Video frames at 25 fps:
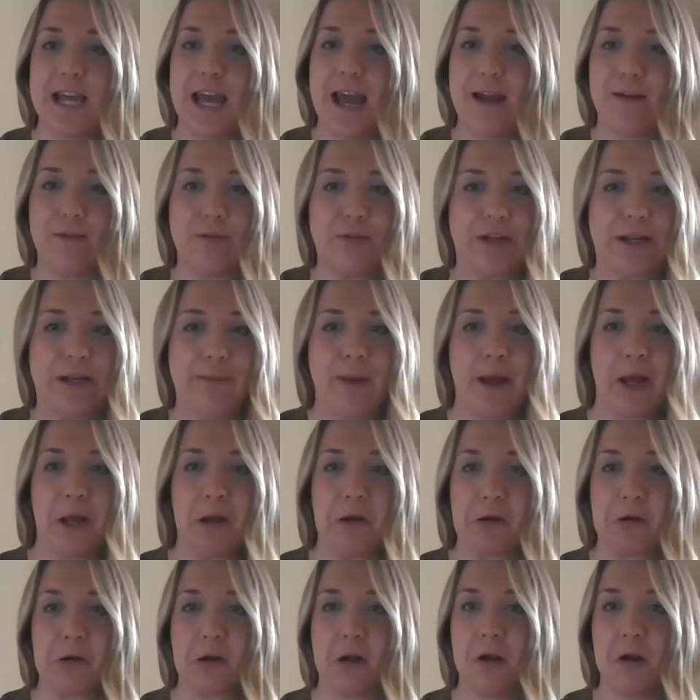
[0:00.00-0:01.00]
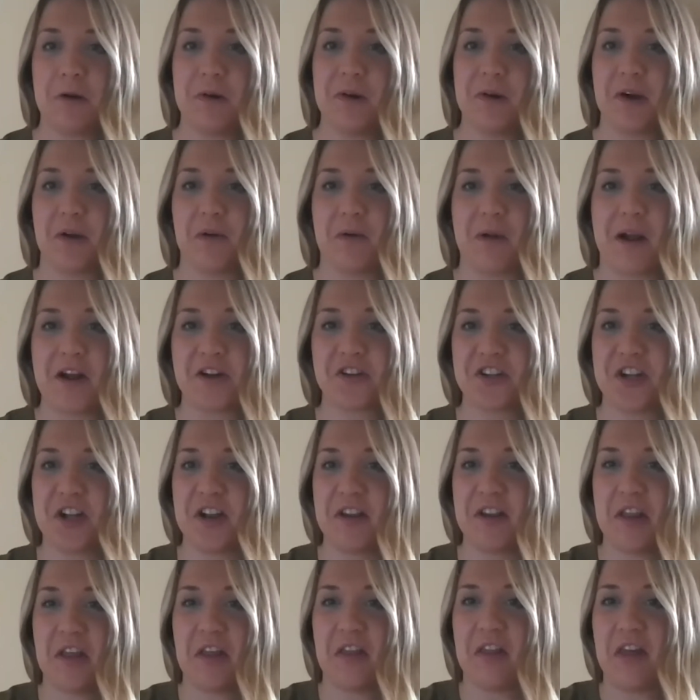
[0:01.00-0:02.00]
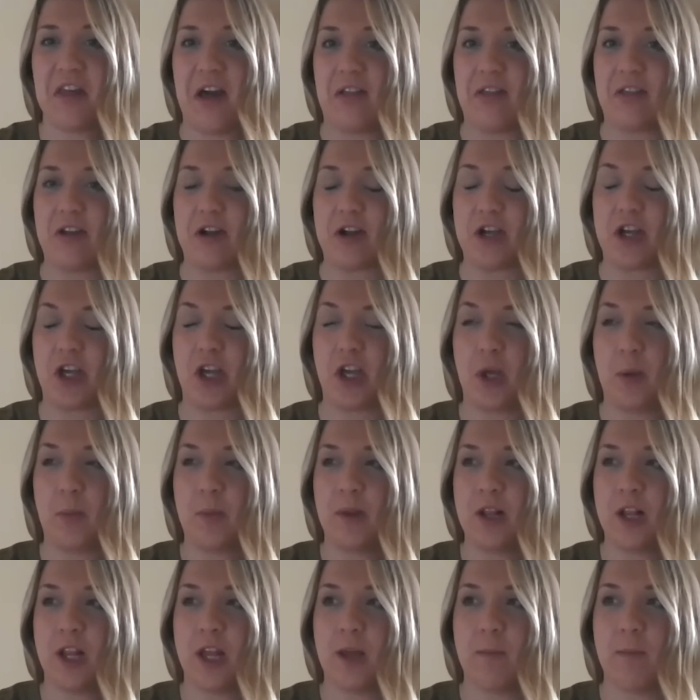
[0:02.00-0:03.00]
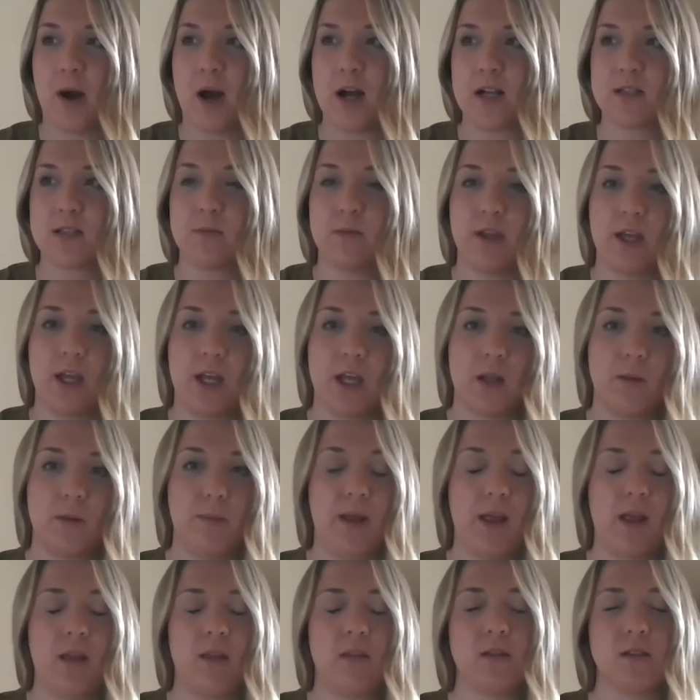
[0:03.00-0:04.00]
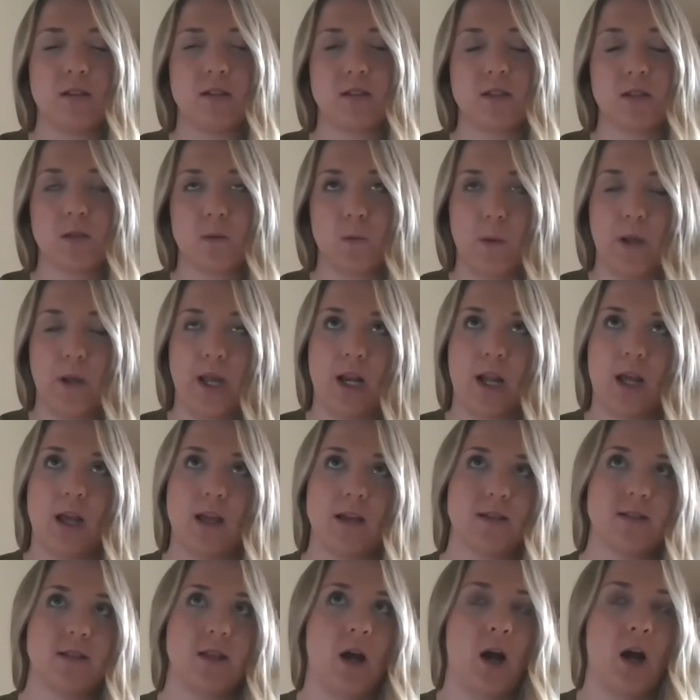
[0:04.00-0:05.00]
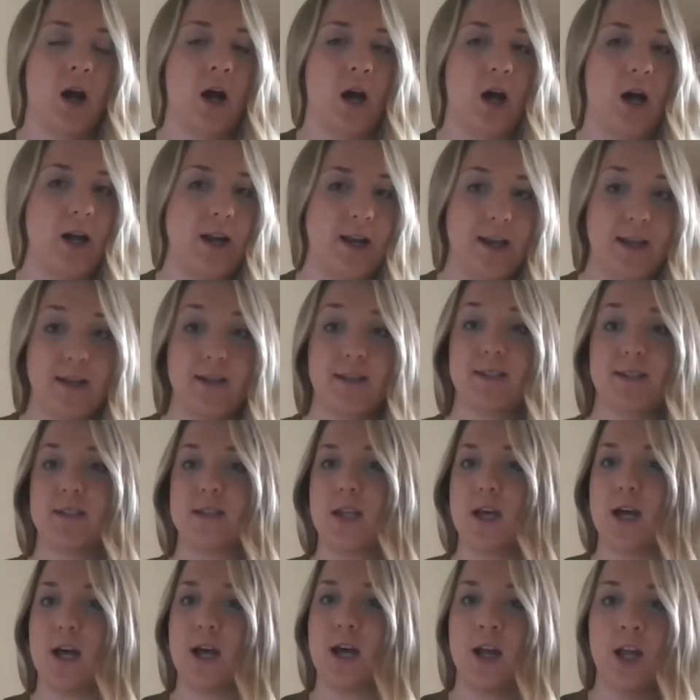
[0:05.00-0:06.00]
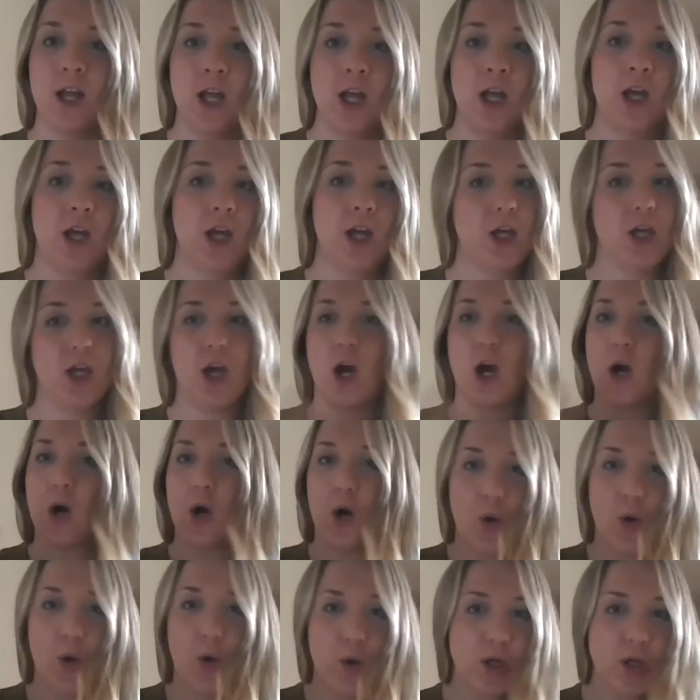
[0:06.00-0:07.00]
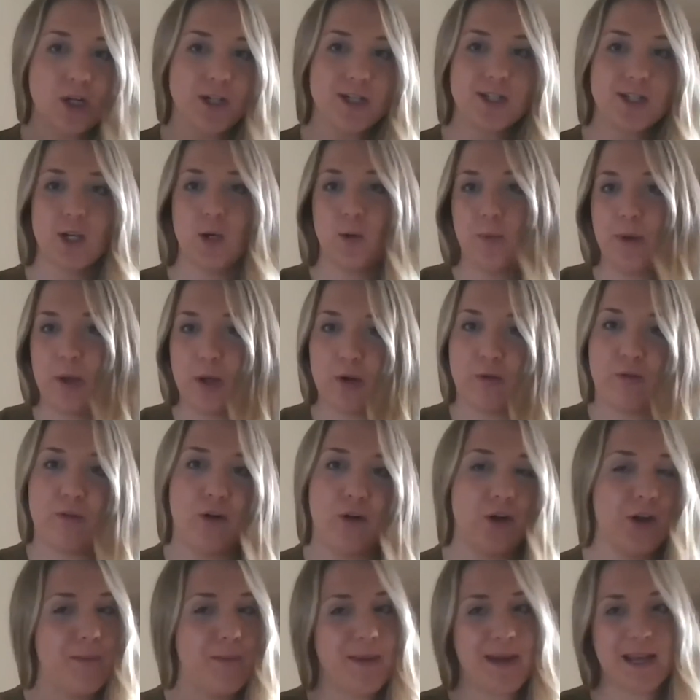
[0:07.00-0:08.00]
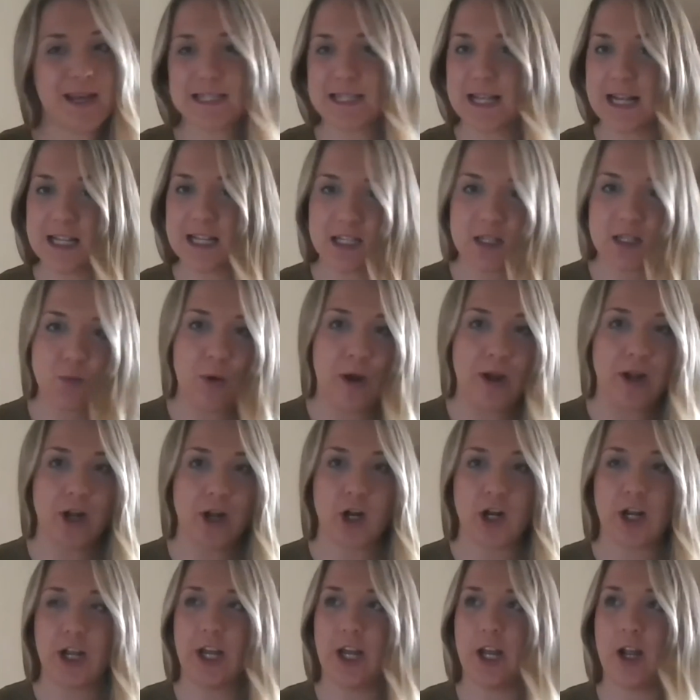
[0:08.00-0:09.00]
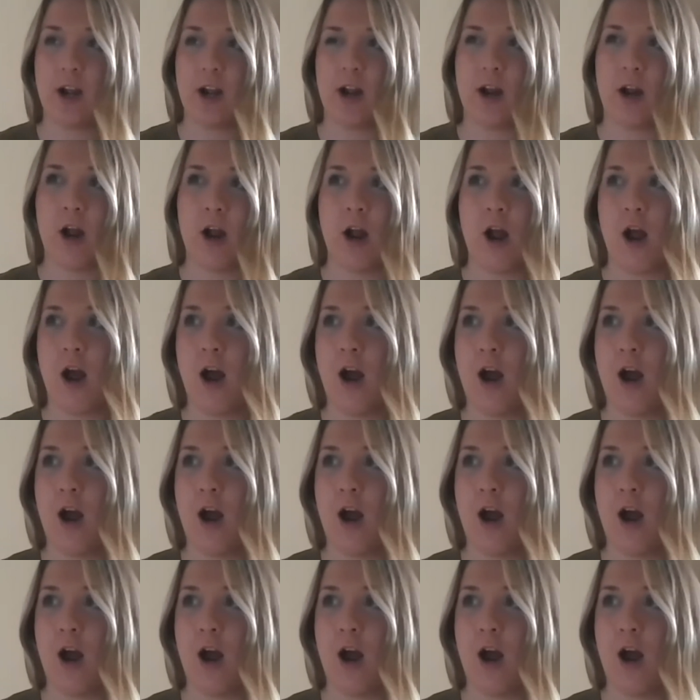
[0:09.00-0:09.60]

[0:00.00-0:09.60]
every microaggression that there humanly possibly could be. The sweeties, the honeys, the, oh, you're so beautiful, it makes sense why you're here.